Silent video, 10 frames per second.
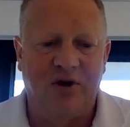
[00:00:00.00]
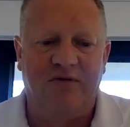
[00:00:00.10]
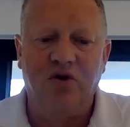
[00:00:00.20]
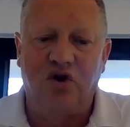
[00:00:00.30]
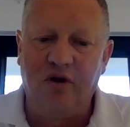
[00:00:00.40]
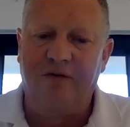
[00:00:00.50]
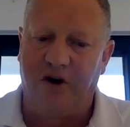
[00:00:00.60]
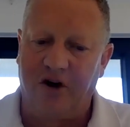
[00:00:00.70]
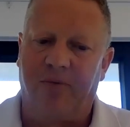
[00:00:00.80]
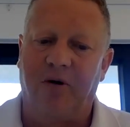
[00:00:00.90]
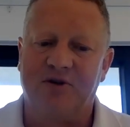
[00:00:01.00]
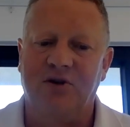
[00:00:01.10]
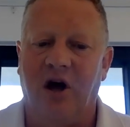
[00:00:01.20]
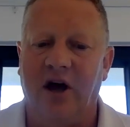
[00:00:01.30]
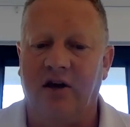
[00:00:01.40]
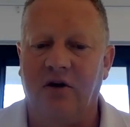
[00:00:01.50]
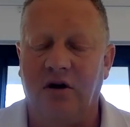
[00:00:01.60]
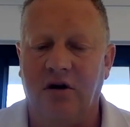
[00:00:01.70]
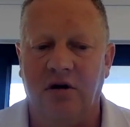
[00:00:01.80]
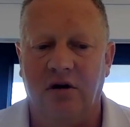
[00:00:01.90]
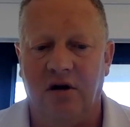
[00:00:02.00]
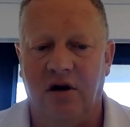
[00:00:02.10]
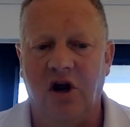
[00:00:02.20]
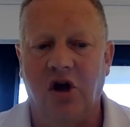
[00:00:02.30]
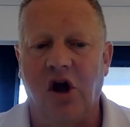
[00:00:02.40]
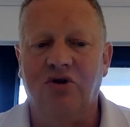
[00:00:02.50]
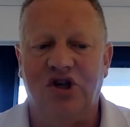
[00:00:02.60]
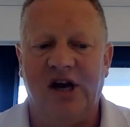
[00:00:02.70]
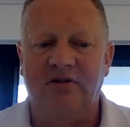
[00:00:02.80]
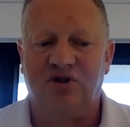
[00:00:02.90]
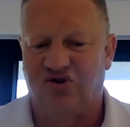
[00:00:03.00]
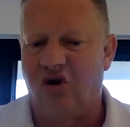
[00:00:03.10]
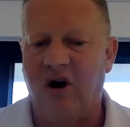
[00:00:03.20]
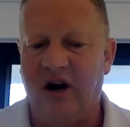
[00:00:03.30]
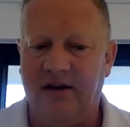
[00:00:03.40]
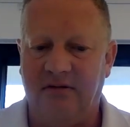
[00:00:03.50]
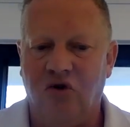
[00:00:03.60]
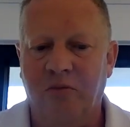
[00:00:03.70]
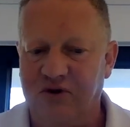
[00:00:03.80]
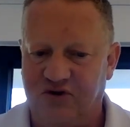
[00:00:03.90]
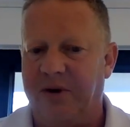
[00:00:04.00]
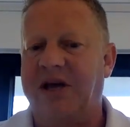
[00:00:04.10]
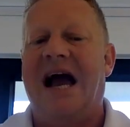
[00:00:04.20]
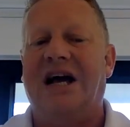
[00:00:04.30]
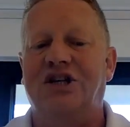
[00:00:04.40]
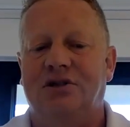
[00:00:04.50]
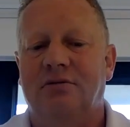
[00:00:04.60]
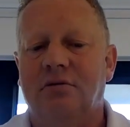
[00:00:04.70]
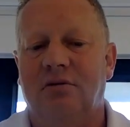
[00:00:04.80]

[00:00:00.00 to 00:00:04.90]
So if you do find the property you like, you can negotiate strongly, almost from a cash,